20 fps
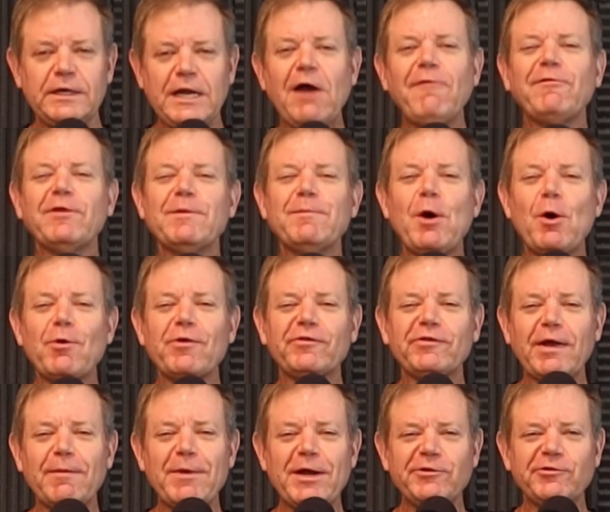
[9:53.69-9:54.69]
Now for the
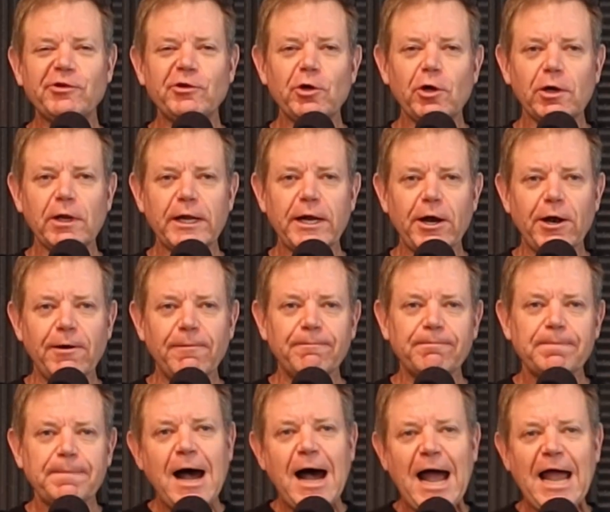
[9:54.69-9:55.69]
bonus I mentioned earlier.
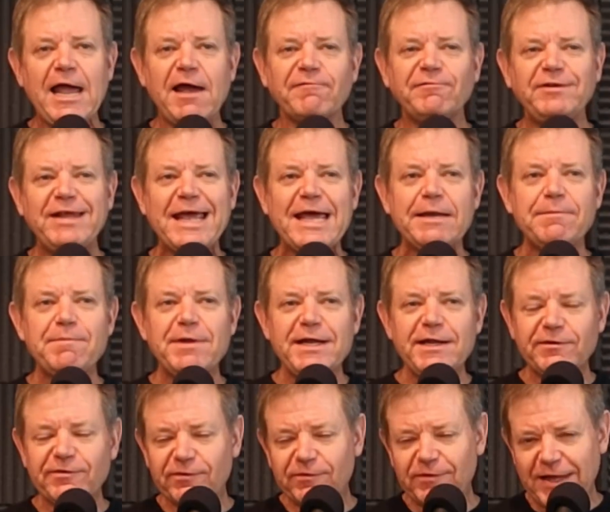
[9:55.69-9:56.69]
I have 10
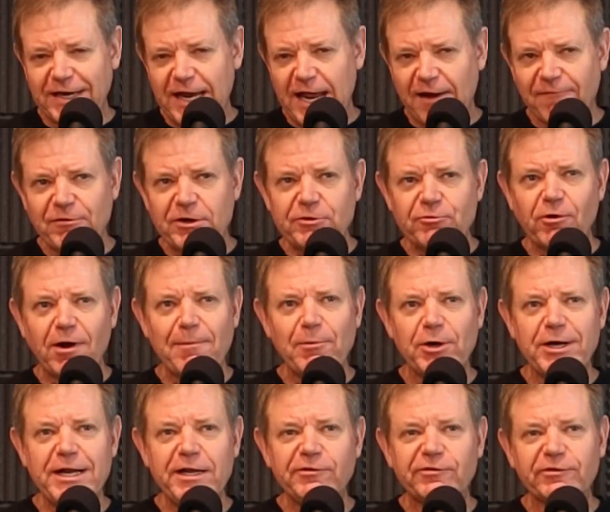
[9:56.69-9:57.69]
beats that every
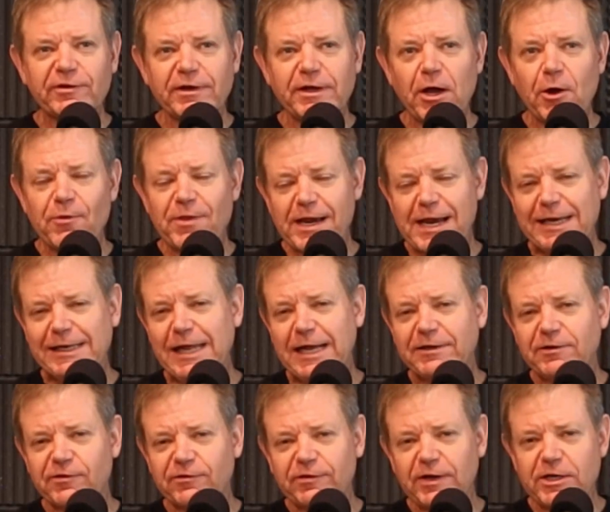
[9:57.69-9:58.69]
drummer needs to know that I'd
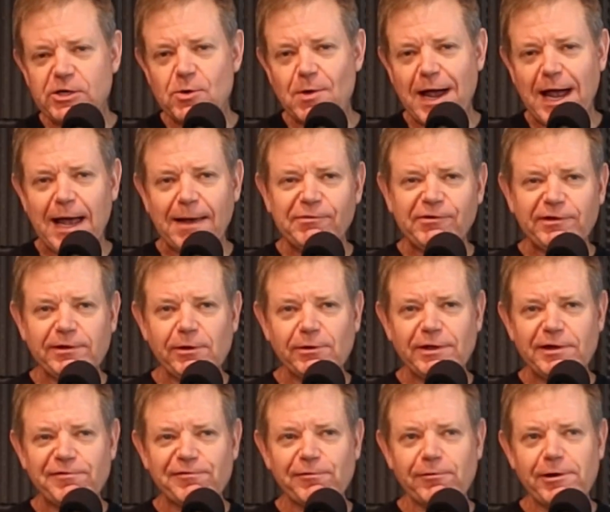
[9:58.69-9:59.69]
like to send you
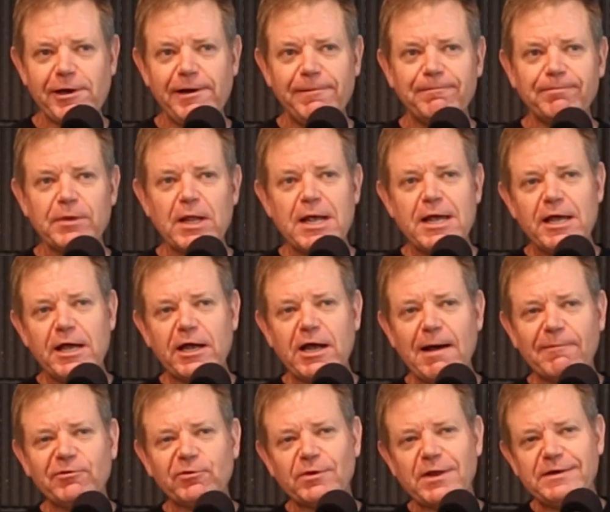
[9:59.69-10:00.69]
absolutely free. It
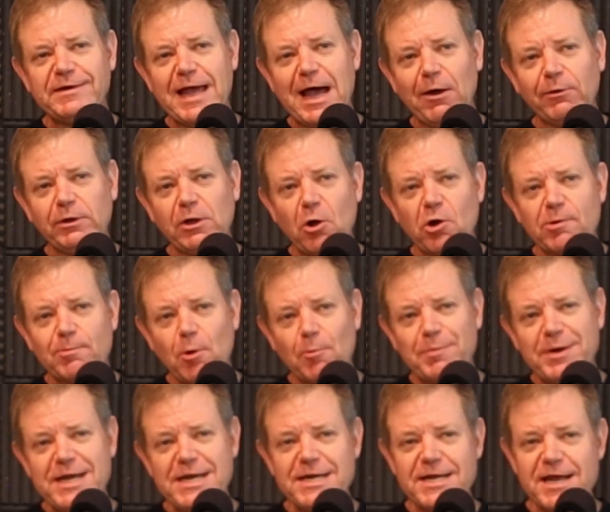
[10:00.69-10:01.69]
comes with a downloadable
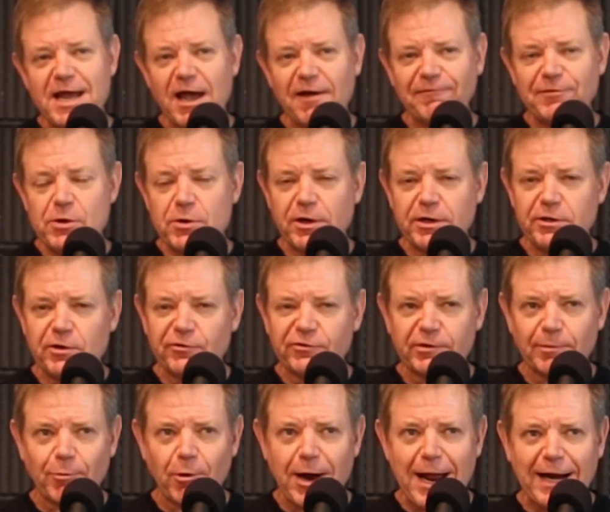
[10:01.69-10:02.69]
PDF you can
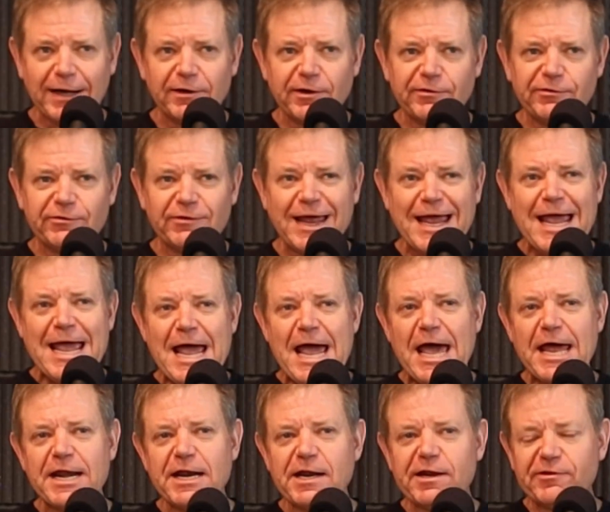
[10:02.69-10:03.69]
use to practice
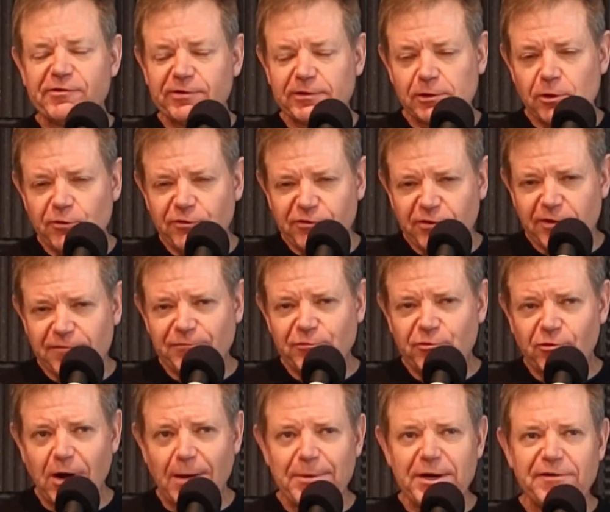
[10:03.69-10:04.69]
and an exclusive
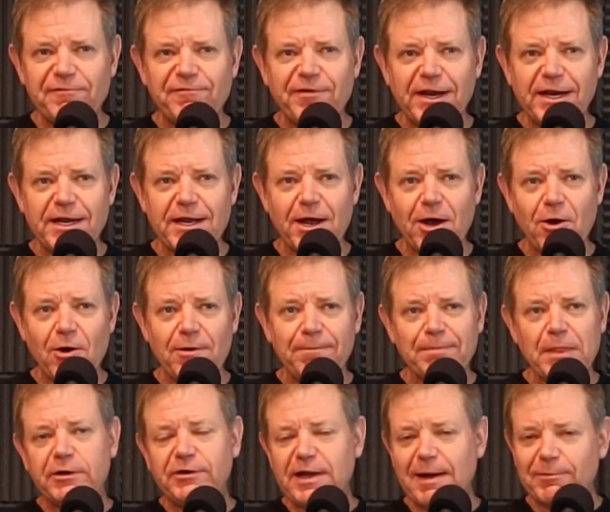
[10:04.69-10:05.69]
drumming video
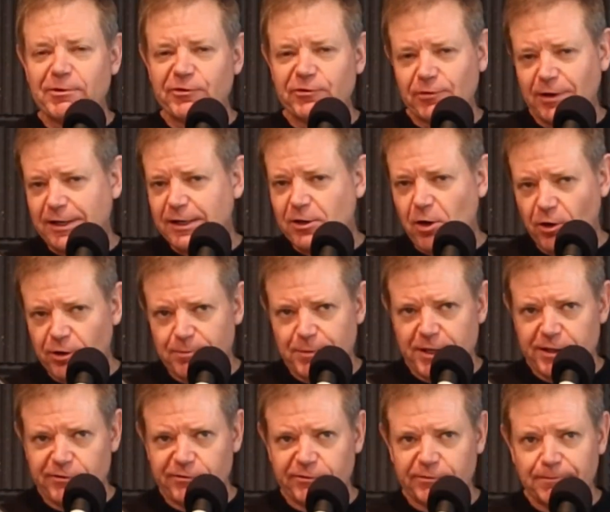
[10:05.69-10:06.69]
demonstrating all the
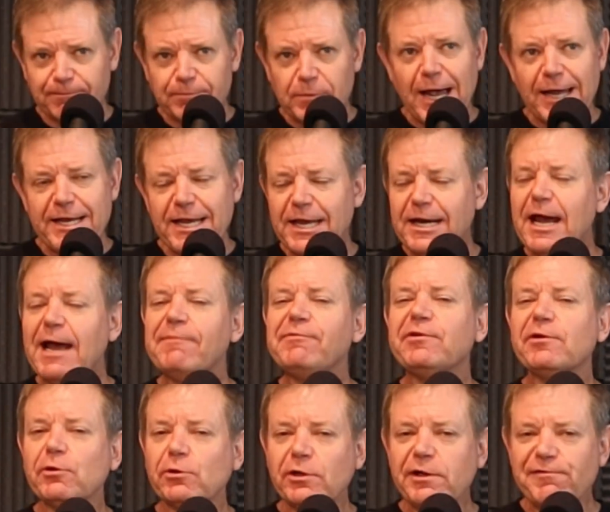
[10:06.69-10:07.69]
beats. Again,
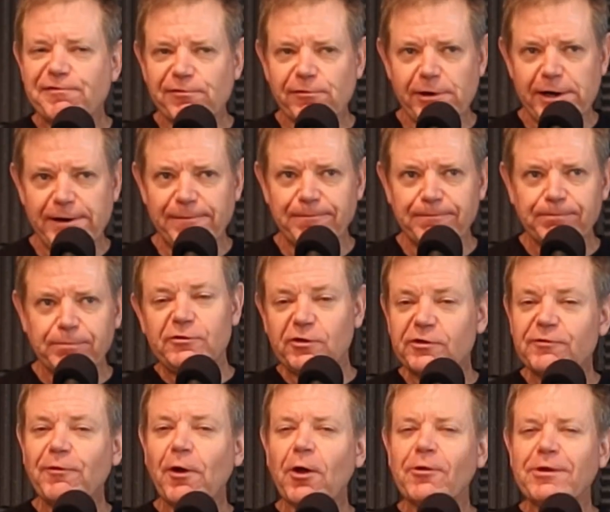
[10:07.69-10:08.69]
absolutely free.
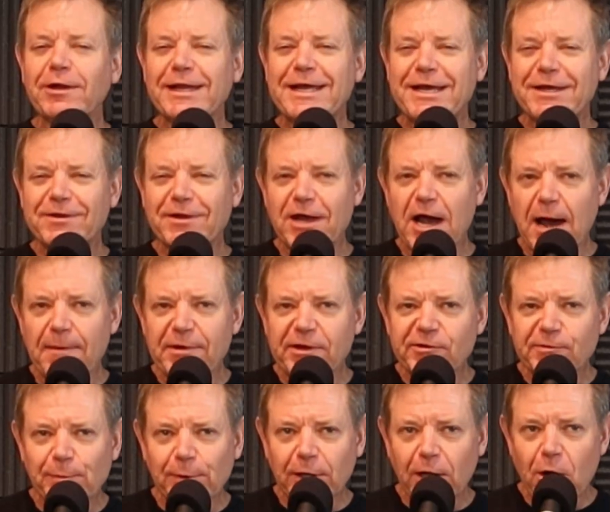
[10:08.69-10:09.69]
Just follow the link in the
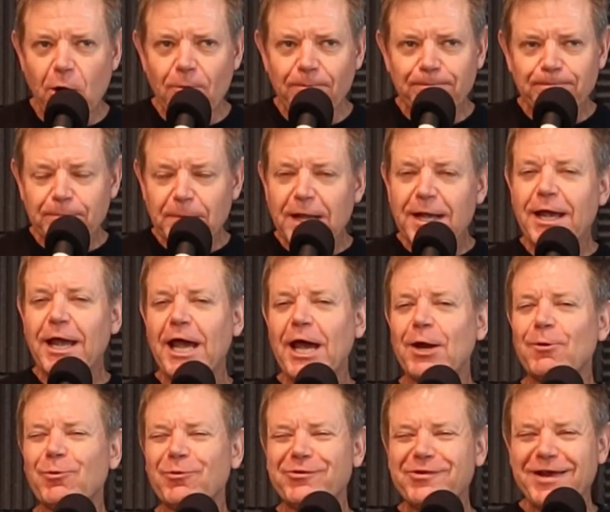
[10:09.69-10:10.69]
comments below,
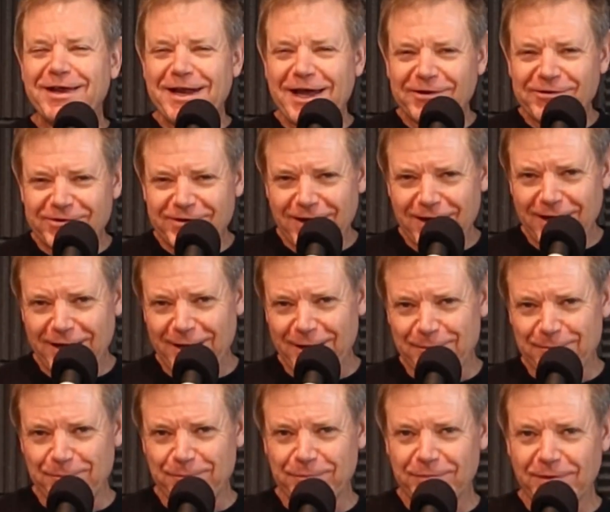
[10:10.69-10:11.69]
and we'll see you next
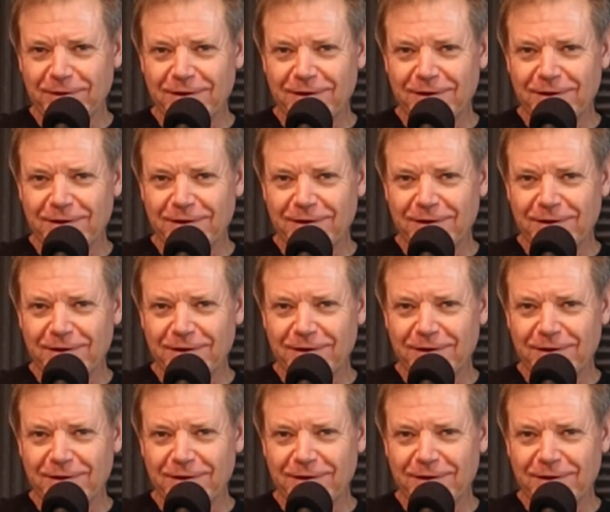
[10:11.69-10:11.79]
time.